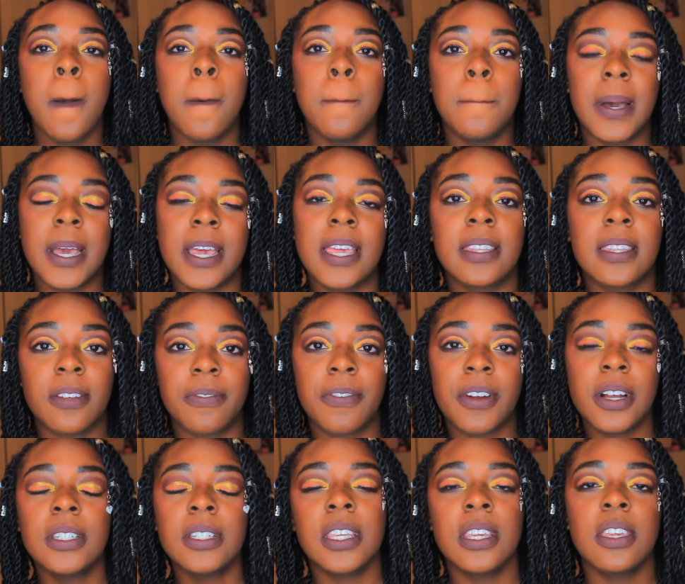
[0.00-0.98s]
But the
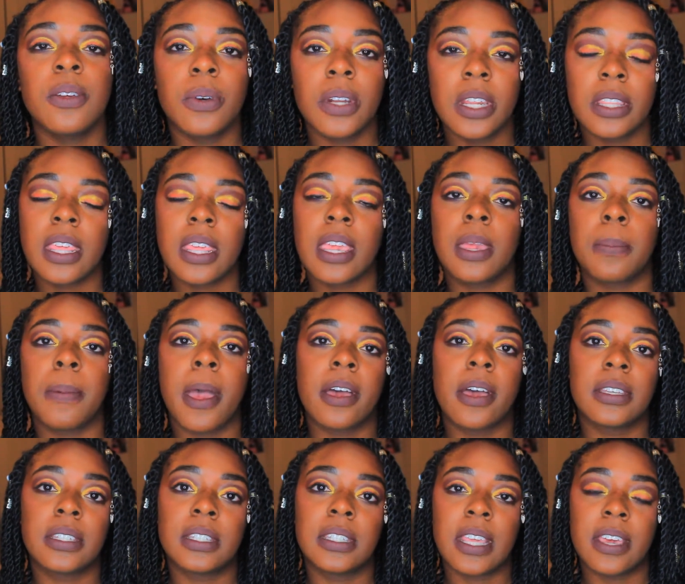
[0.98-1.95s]
first thing you want to think
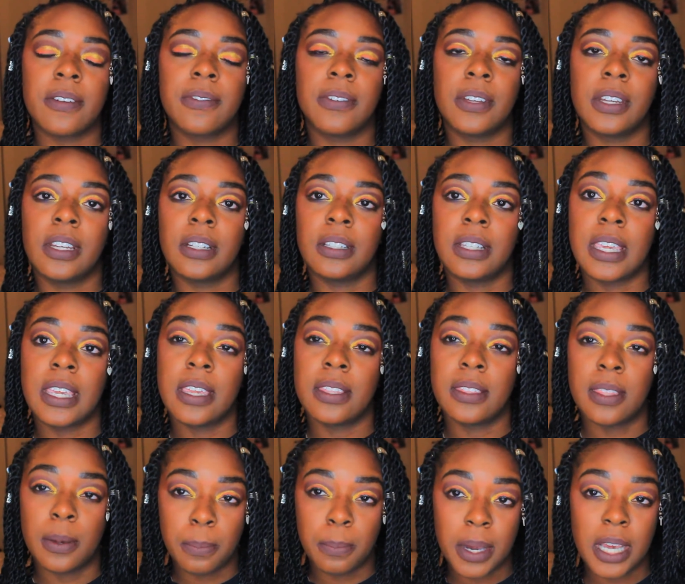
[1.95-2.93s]
about is definitely
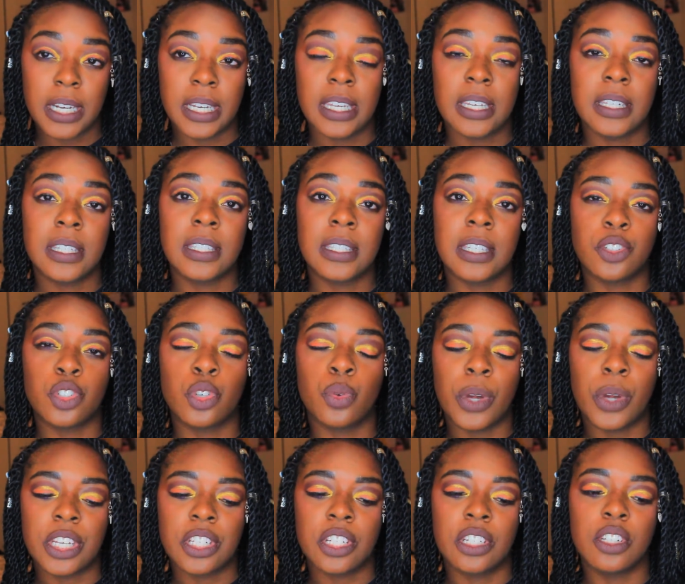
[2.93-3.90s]
the money
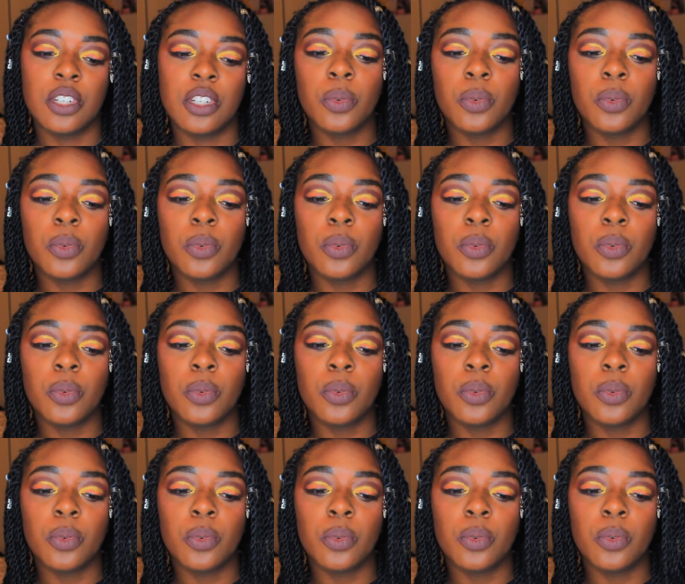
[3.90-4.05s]
situation.